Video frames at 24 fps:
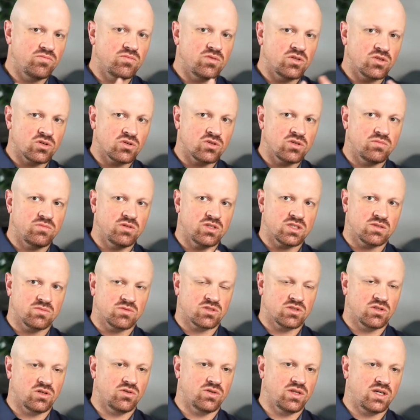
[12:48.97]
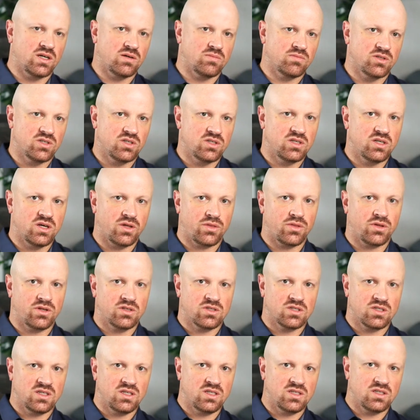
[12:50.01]
could be some slowdown, but nothing
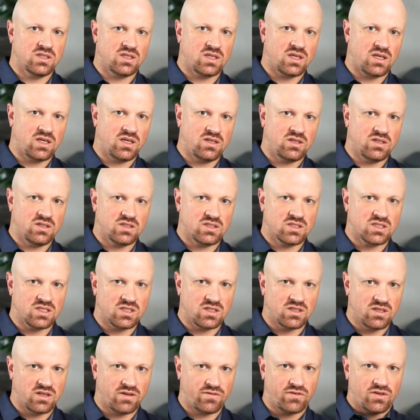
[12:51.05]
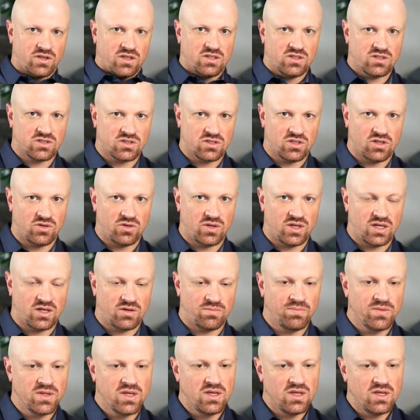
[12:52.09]
to indicate significant slowdown.